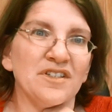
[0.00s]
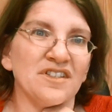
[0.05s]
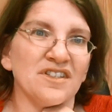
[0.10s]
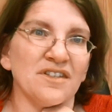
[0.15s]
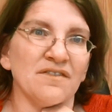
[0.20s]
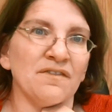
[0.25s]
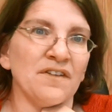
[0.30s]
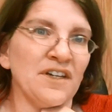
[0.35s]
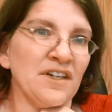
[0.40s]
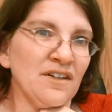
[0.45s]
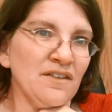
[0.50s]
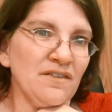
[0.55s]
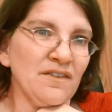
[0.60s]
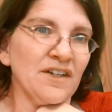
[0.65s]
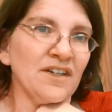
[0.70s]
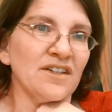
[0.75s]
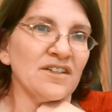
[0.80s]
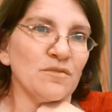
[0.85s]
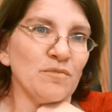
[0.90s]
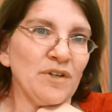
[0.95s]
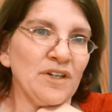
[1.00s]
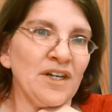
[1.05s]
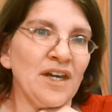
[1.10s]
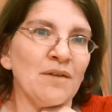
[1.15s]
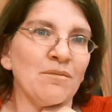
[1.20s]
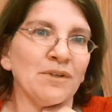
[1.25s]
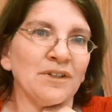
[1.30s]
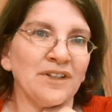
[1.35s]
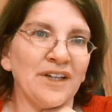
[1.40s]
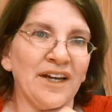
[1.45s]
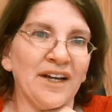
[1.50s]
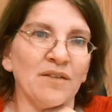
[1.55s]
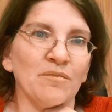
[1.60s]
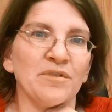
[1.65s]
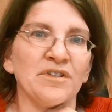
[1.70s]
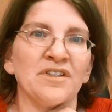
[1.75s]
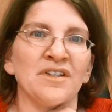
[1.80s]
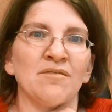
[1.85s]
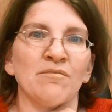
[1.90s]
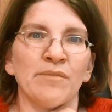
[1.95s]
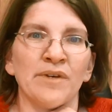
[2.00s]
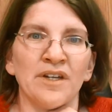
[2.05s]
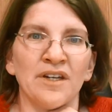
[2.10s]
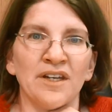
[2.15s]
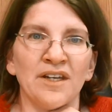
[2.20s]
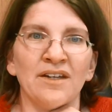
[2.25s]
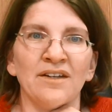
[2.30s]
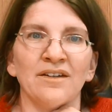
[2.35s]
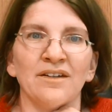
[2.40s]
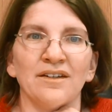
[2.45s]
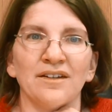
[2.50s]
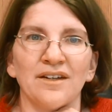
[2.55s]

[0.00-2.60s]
the fun of it, is being able to help somebody